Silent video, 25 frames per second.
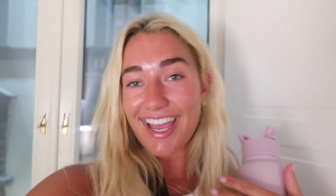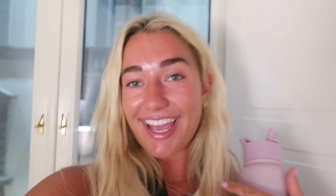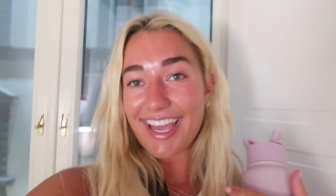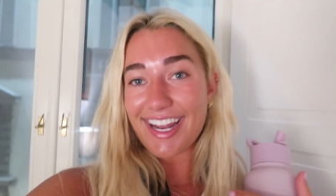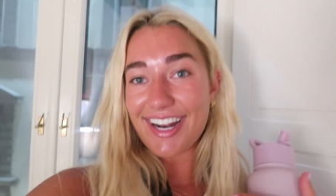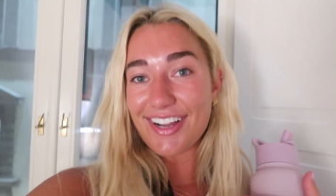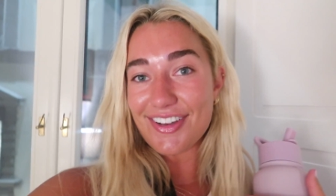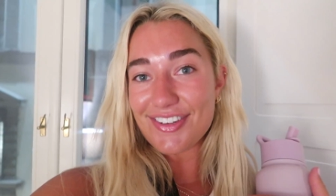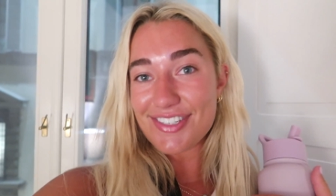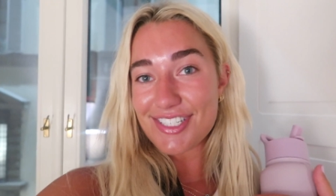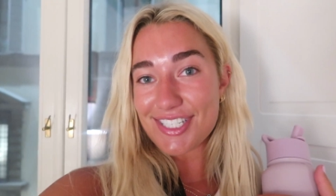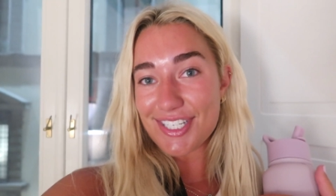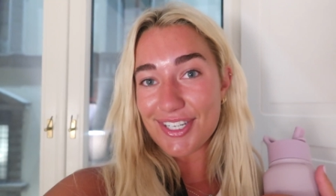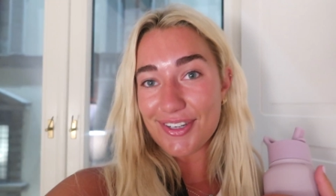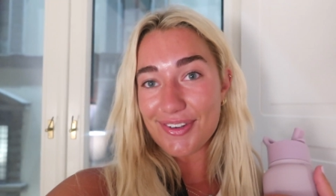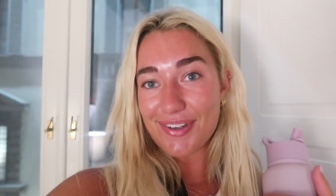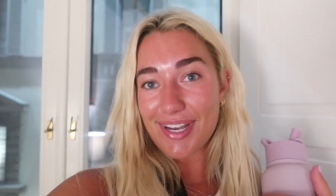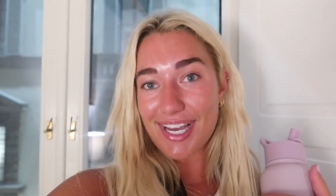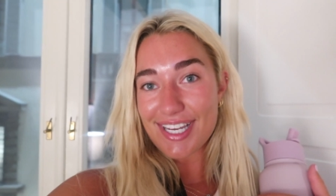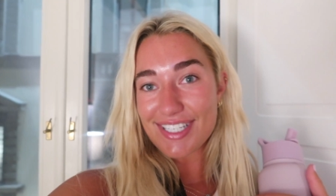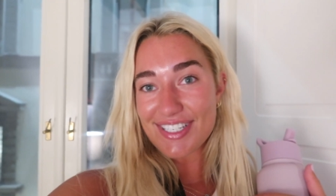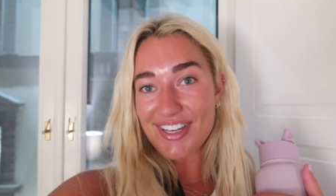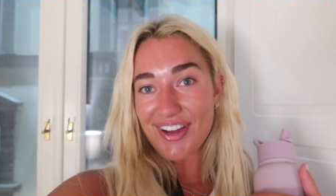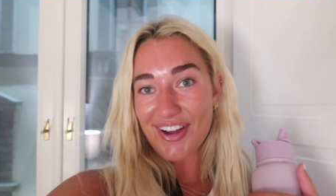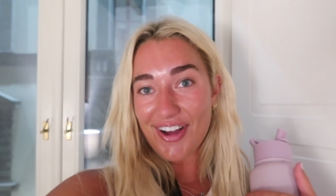and I'll see you
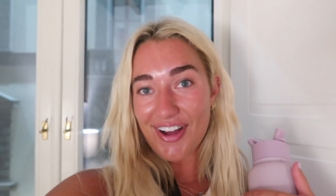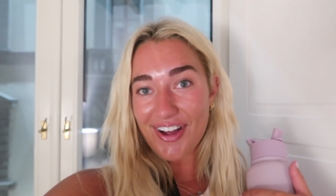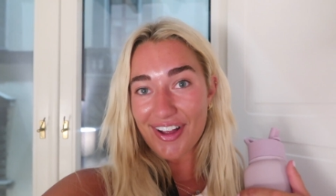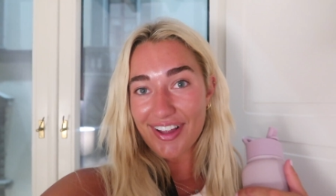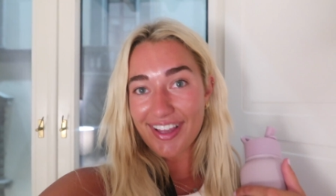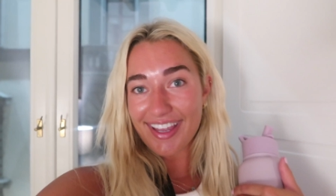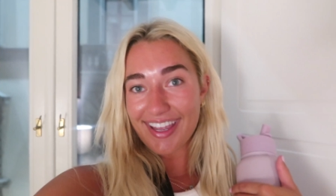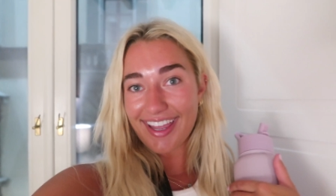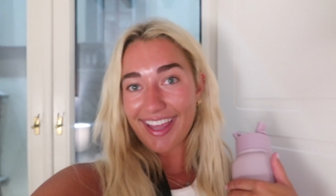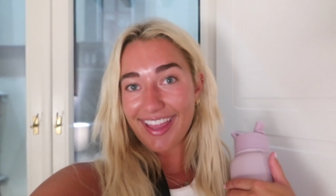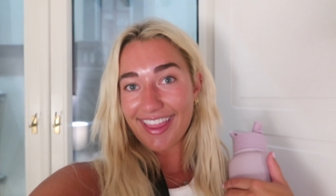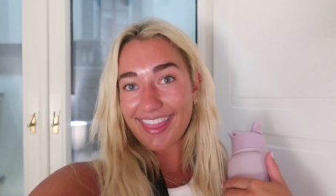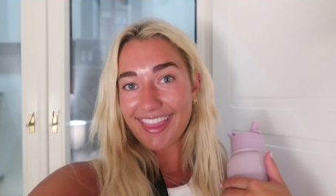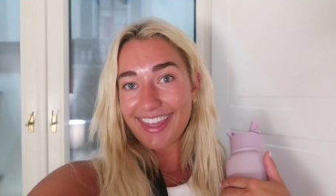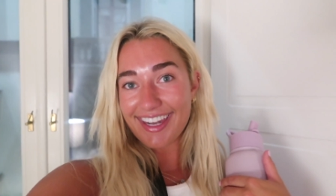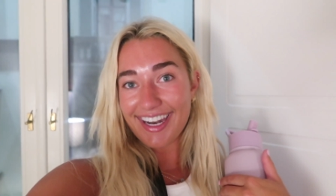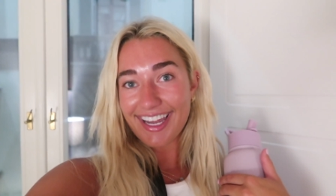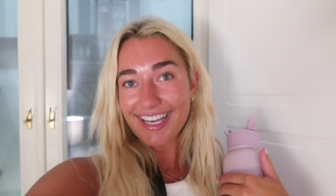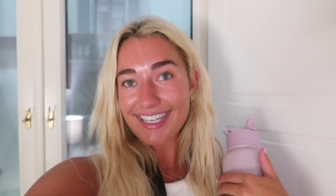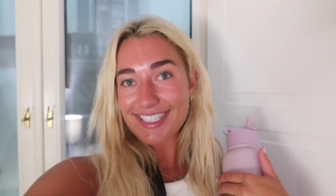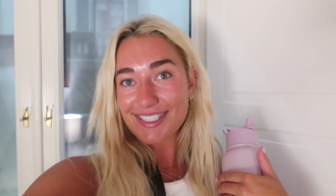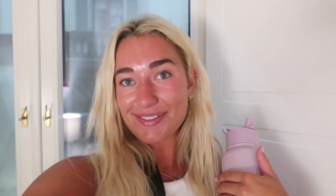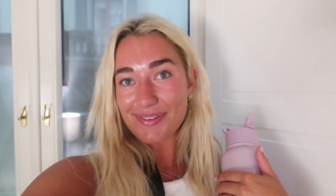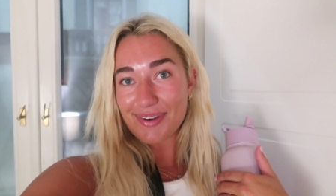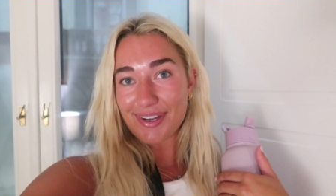guys all in the
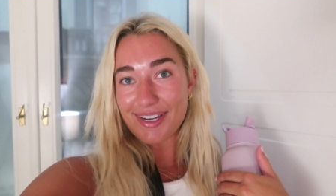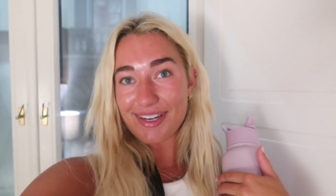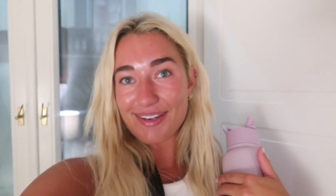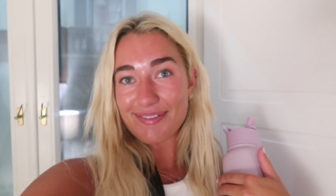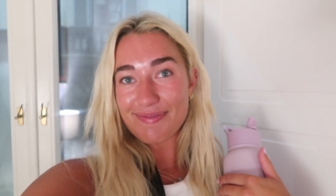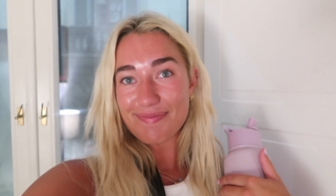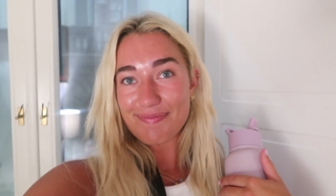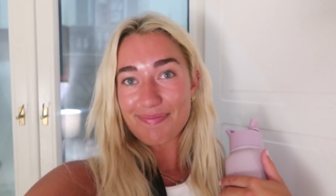next one.